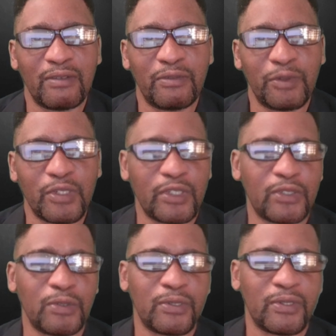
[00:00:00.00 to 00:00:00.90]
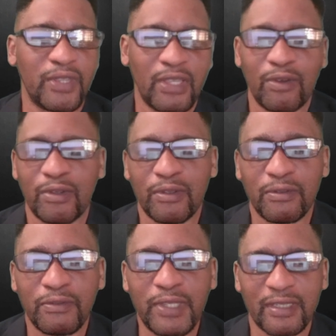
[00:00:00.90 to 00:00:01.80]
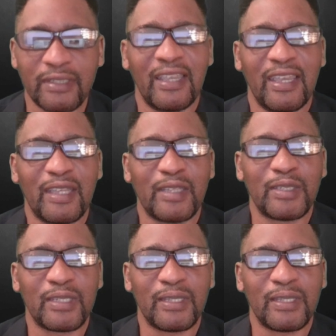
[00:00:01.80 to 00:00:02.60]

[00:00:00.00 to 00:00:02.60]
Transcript: forces you to think on your feet, and